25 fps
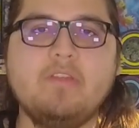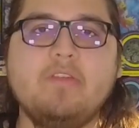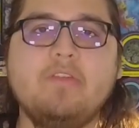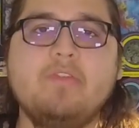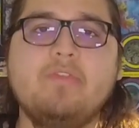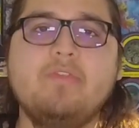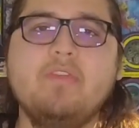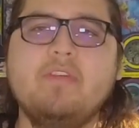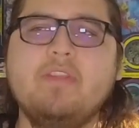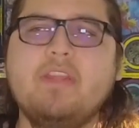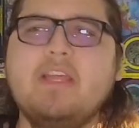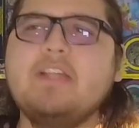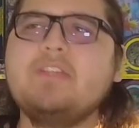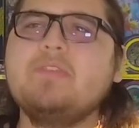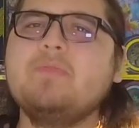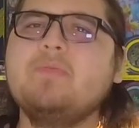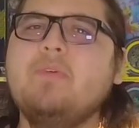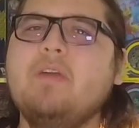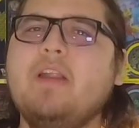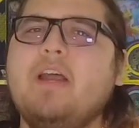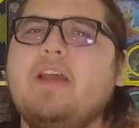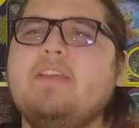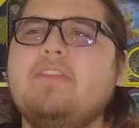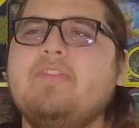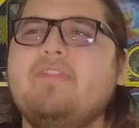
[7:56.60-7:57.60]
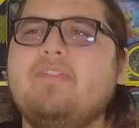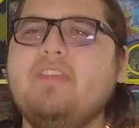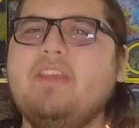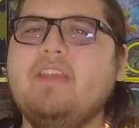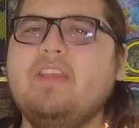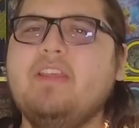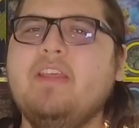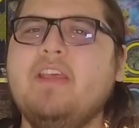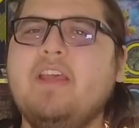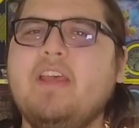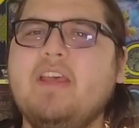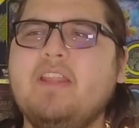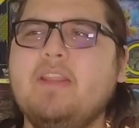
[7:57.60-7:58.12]
So that's where I
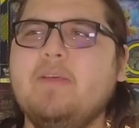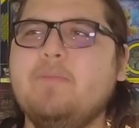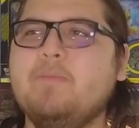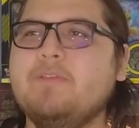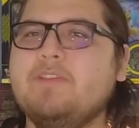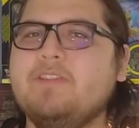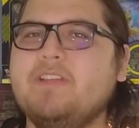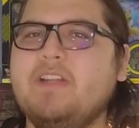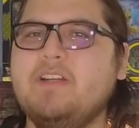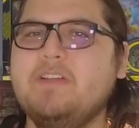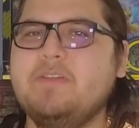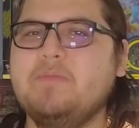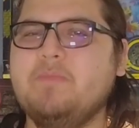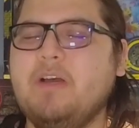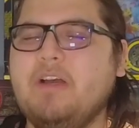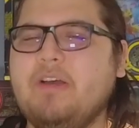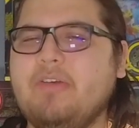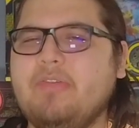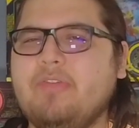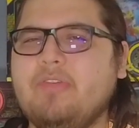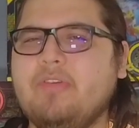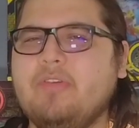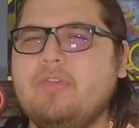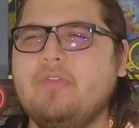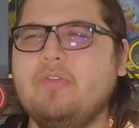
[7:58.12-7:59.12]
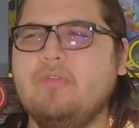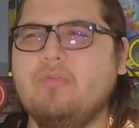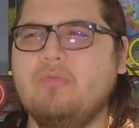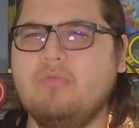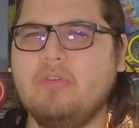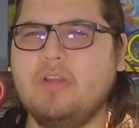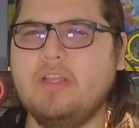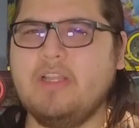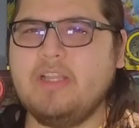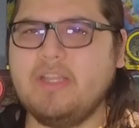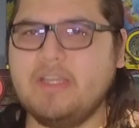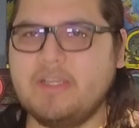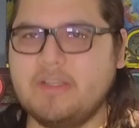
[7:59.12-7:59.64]
see the percentage milestones
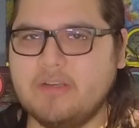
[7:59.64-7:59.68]
really